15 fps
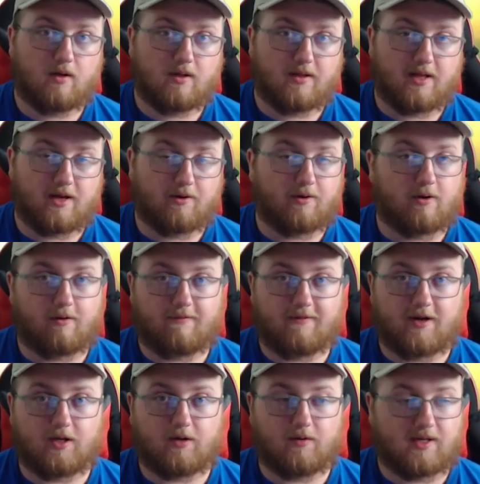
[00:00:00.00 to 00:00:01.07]
That'll notify
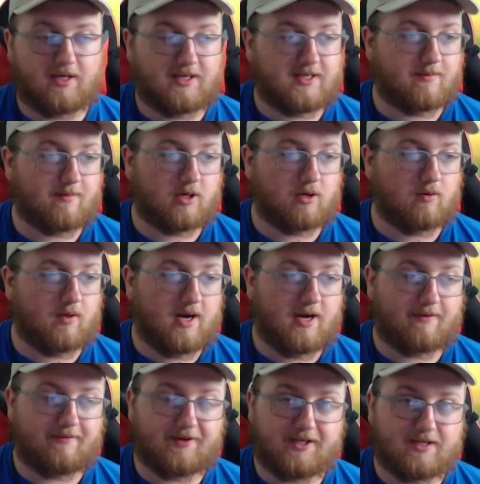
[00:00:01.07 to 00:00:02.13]
you anytime I go
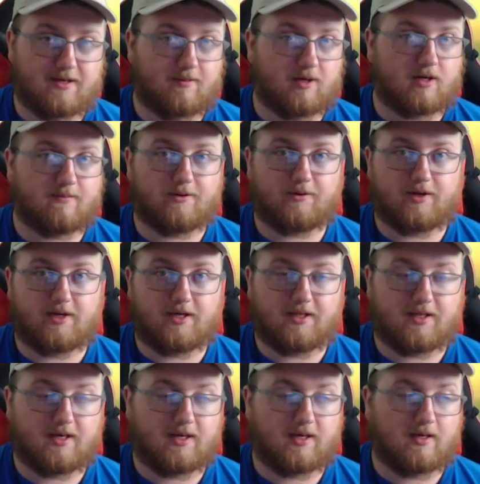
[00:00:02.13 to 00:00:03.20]
live, anytime I upload
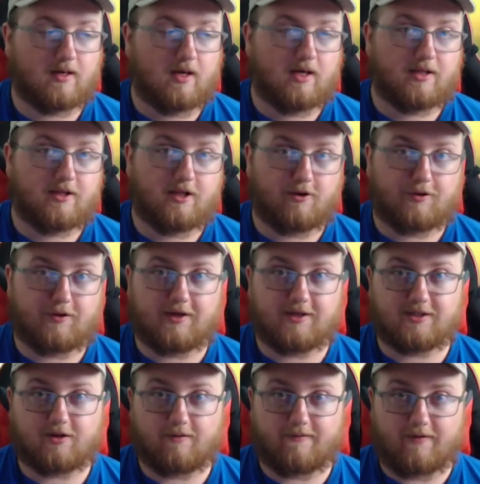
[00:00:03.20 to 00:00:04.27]
anything. The other thing is
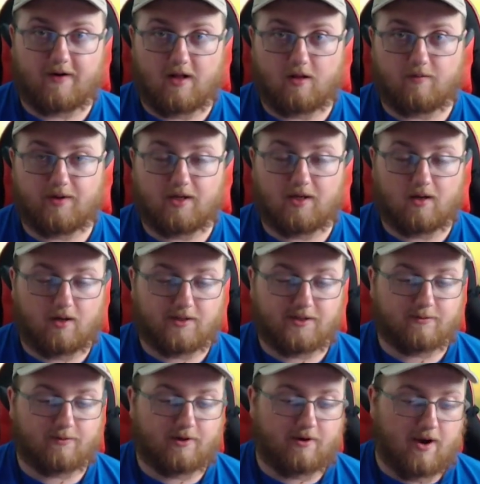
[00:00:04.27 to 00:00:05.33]
go follow me on
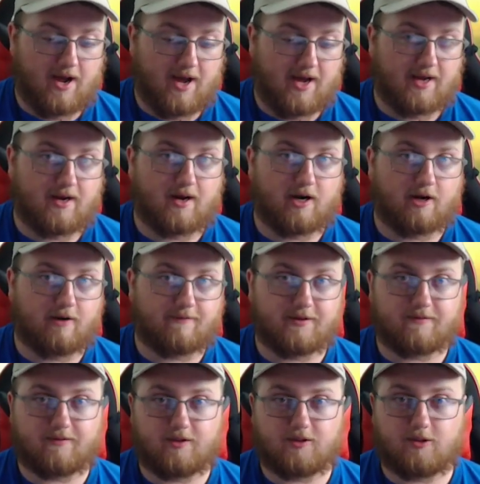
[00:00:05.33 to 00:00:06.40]
Twitter at
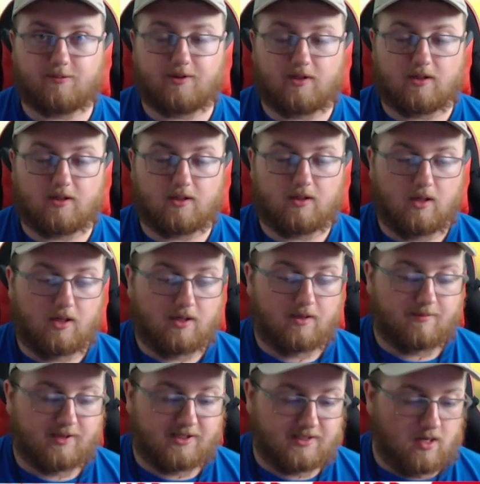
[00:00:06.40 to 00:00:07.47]
IronFistVGP
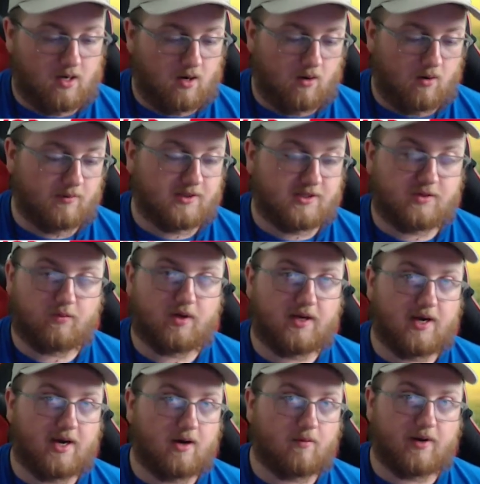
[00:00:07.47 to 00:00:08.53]
because I always tweet
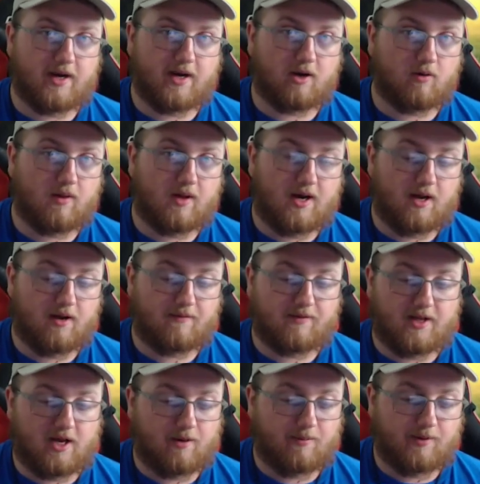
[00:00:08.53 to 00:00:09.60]
out when I go live, and
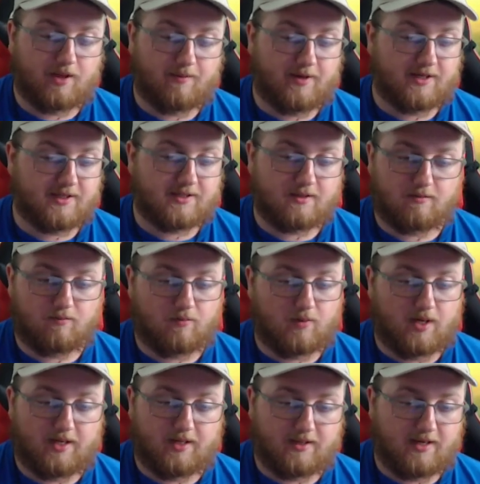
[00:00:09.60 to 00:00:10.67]
that'll be the best
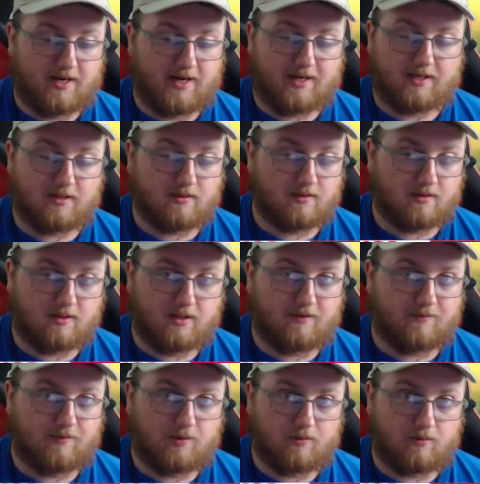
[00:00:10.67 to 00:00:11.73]
way that I can
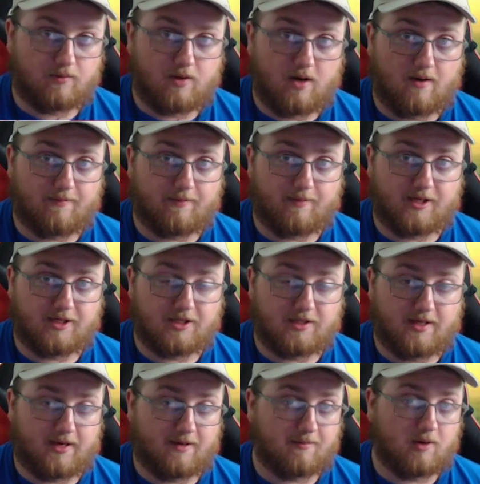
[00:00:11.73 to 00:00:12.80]
give you confirmation
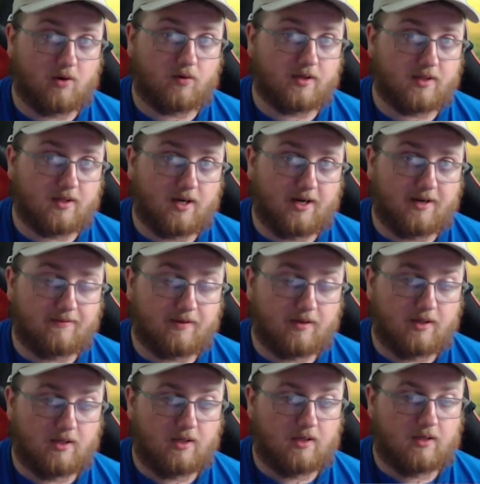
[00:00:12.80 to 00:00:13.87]
that I'm going live,
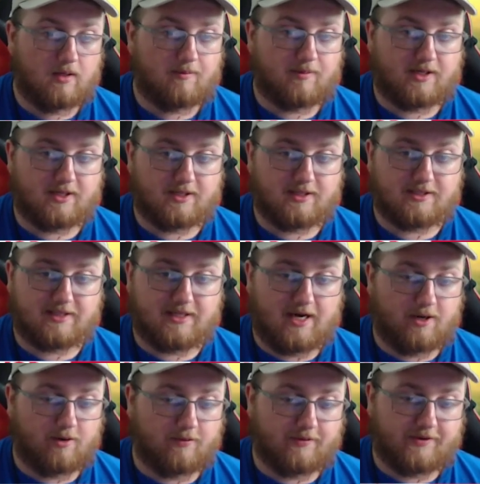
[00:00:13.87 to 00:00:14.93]
because I
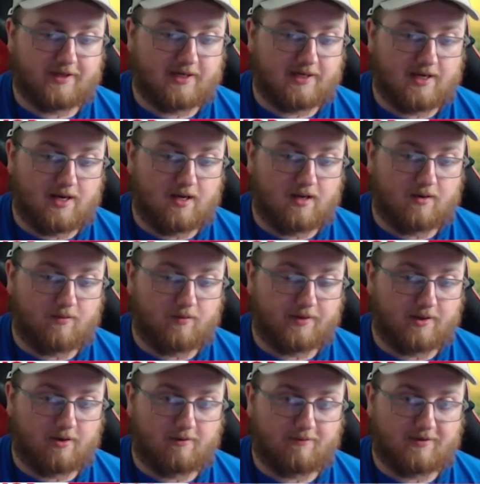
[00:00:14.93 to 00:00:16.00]
don't think with
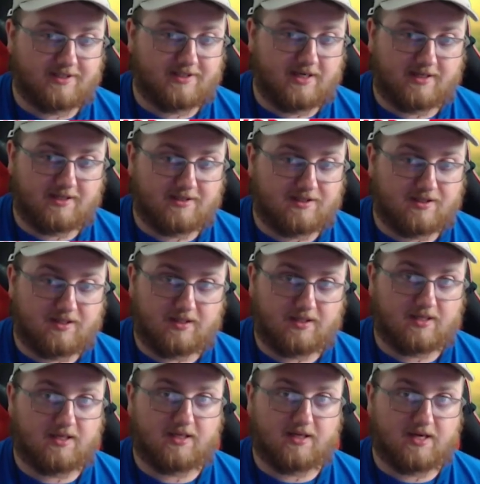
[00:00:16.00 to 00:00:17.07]
all of this I can stick to
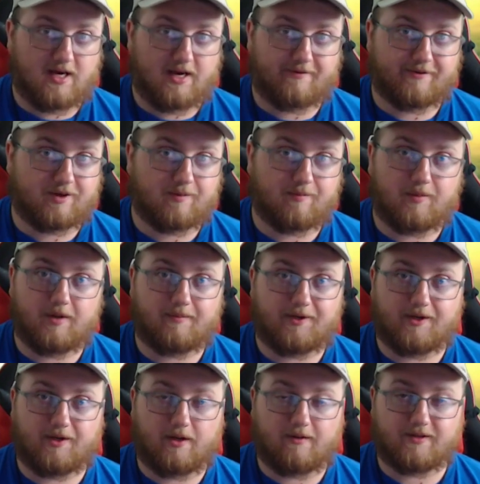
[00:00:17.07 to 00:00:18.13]
any kind of a
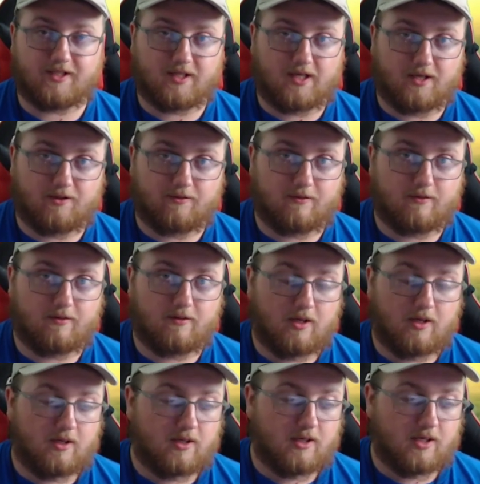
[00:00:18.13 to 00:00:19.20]
commitment of a schedule
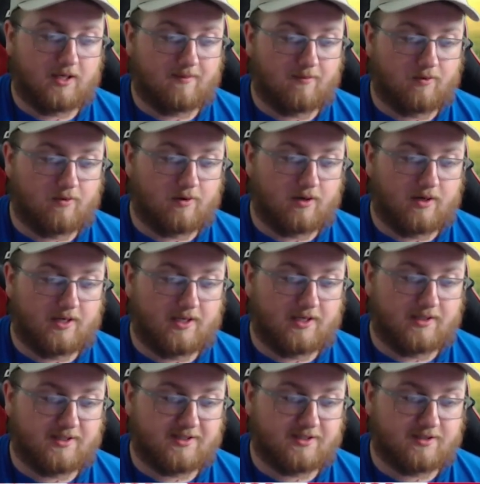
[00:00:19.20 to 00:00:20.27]
anymore. And
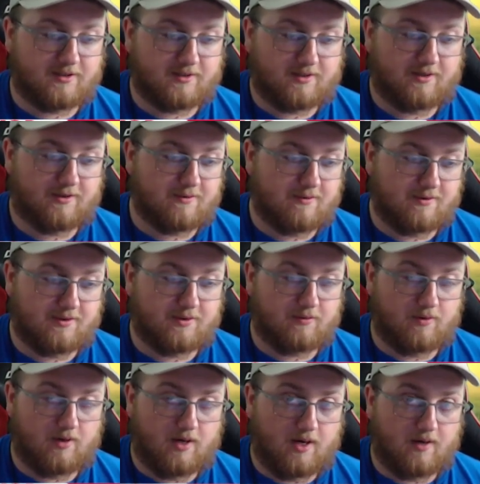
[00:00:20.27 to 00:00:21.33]
this is just going to turn into
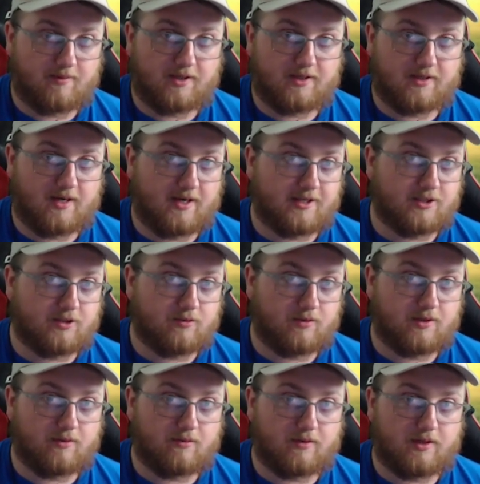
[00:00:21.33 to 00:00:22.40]
a hobby that I enjoy
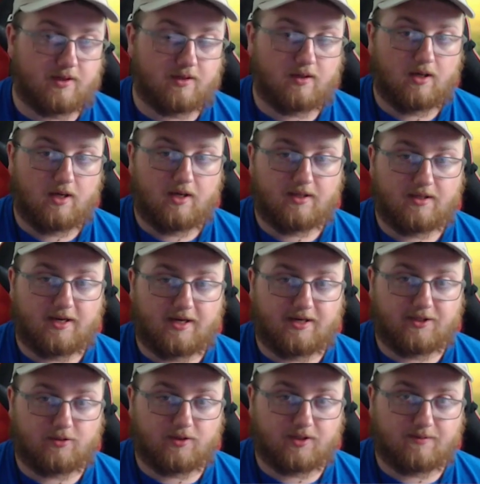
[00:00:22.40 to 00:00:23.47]
doing, that I
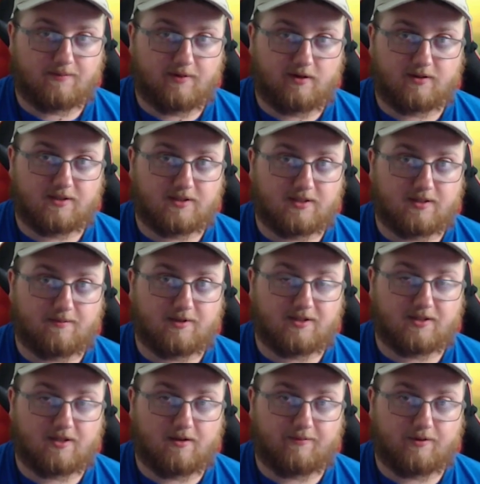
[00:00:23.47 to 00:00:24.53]
enjoy experiencing some of this
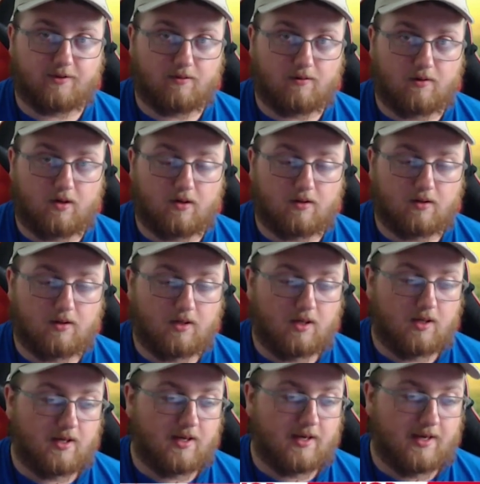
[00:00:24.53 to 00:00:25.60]
stuff with you all,
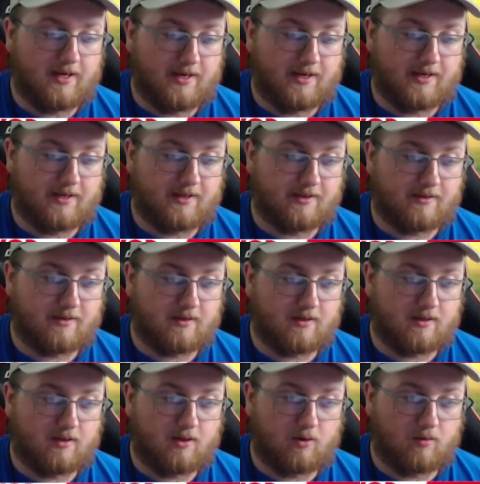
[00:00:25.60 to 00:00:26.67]
and
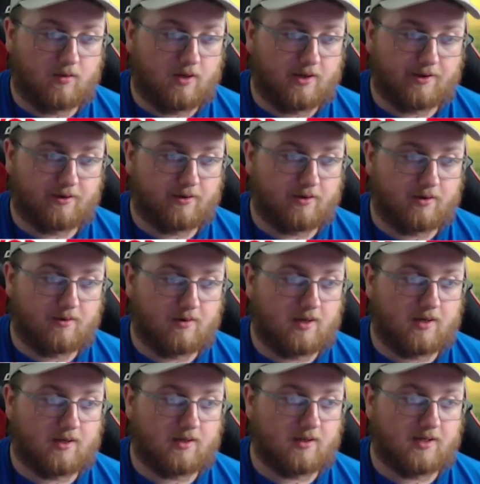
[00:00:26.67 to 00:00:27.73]
no longer
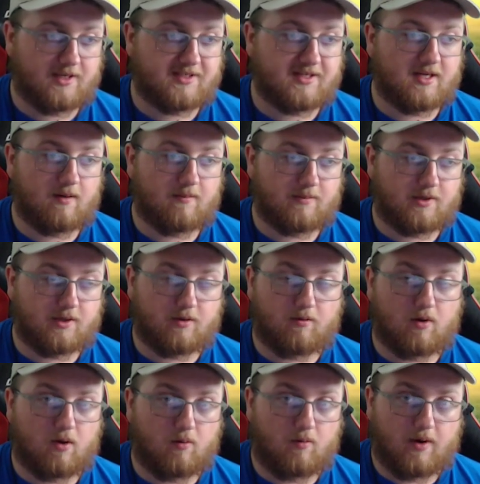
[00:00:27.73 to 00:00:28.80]
attempt to
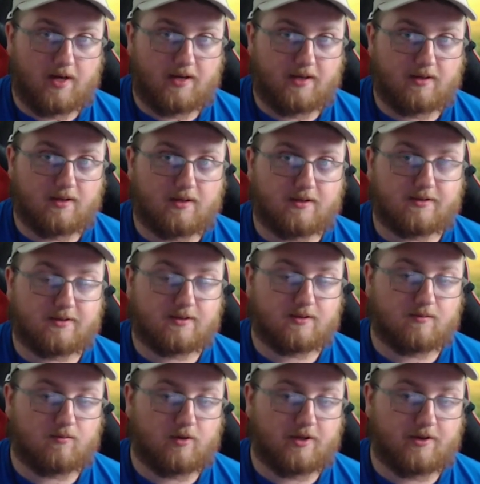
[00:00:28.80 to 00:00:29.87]
grow at it. It's
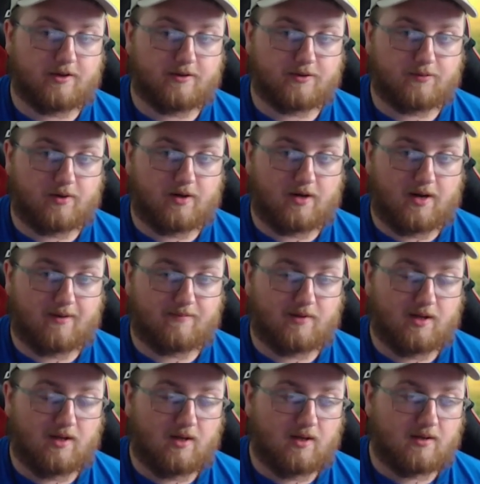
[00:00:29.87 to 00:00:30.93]
one of those where I've
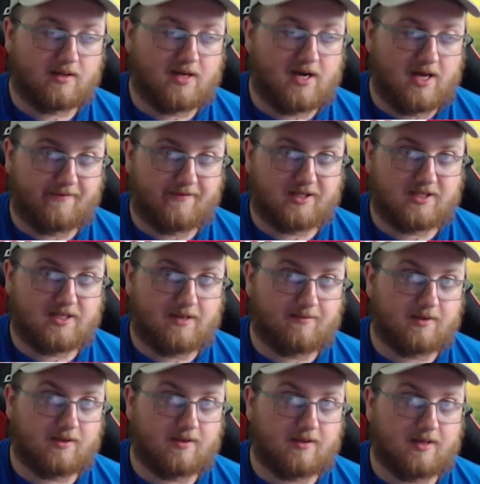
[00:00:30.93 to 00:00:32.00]
kind of
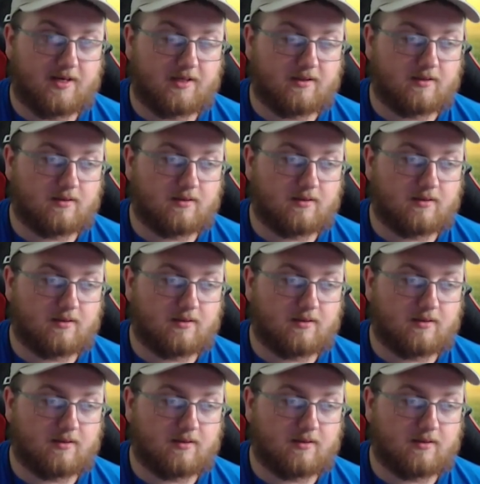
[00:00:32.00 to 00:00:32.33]
accepted that